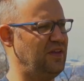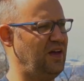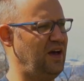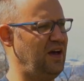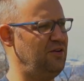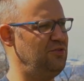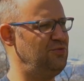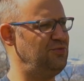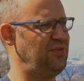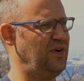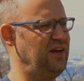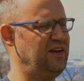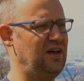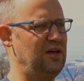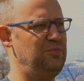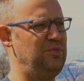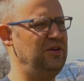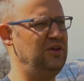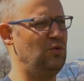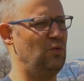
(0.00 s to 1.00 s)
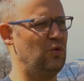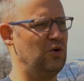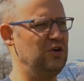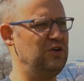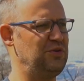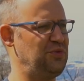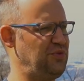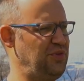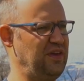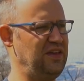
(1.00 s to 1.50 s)
I would find I'd be at
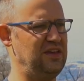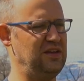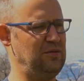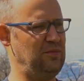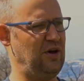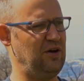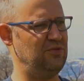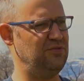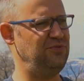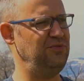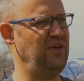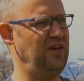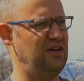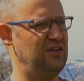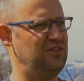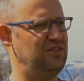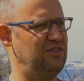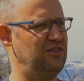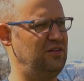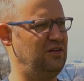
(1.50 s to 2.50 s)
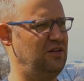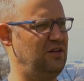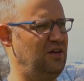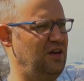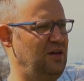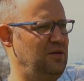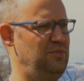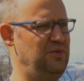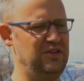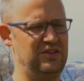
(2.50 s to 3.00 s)
work thinking about fish, and
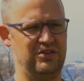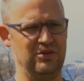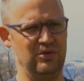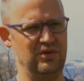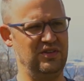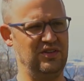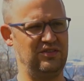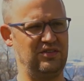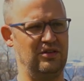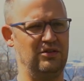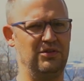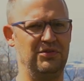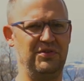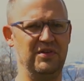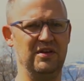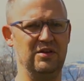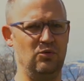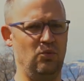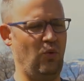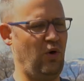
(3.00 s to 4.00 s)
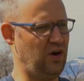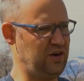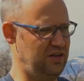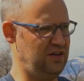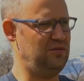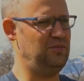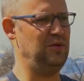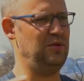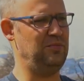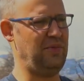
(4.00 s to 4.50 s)
I'd be doing this other thing and wanting
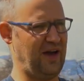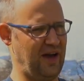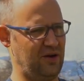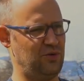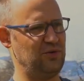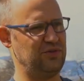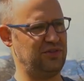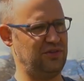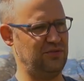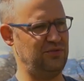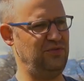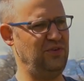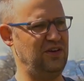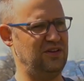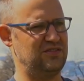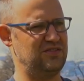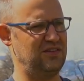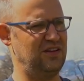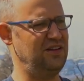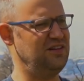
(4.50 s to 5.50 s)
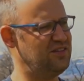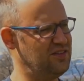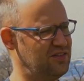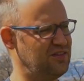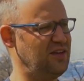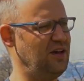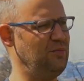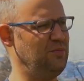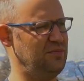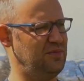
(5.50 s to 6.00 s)
to be back with the fish. And I
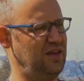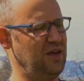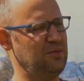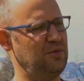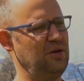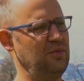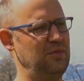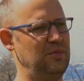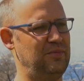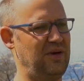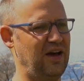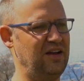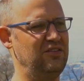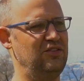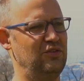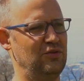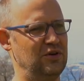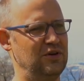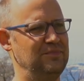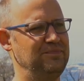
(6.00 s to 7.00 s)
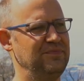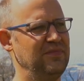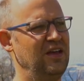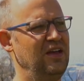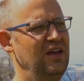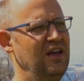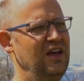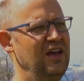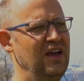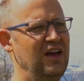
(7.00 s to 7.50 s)
just kept coming back to it.
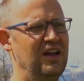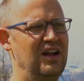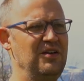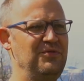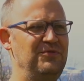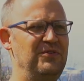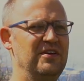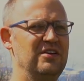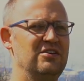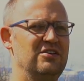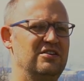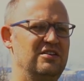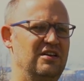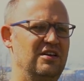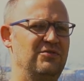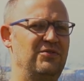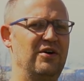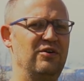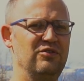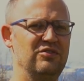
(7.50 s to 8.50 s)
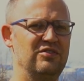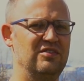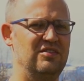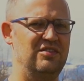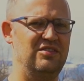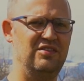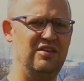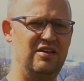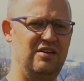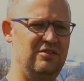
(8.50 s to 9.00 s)
And I figured if I wasn't
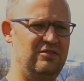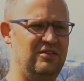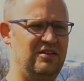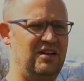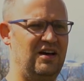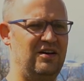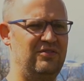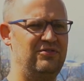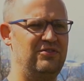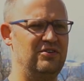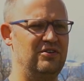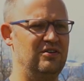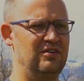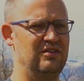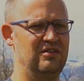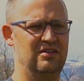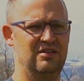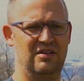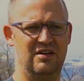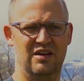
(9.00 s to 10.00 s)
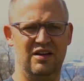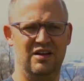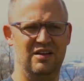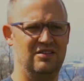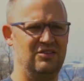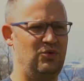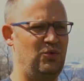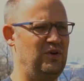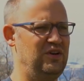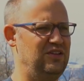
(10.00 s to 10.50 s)
sick of it after
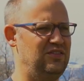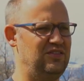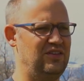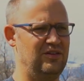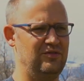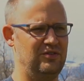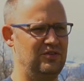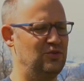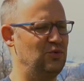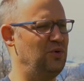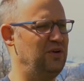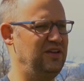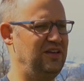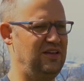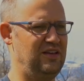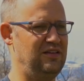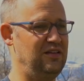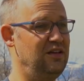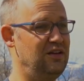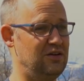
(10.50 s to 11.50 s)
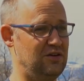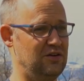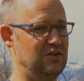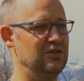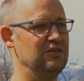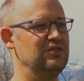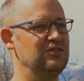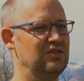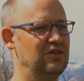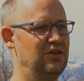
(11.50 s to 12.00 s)
27, 28
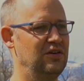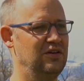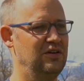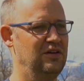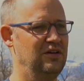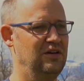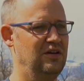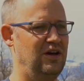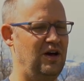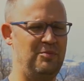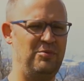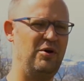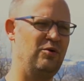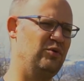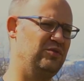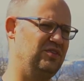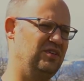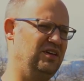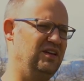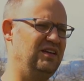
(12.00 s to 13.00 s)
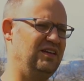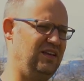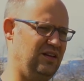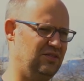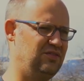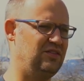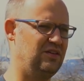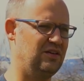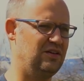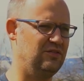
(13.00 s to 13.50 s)
years, I probably wasn't gonna get
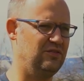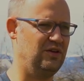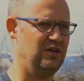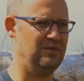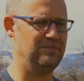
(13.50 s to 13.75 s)
sick of it.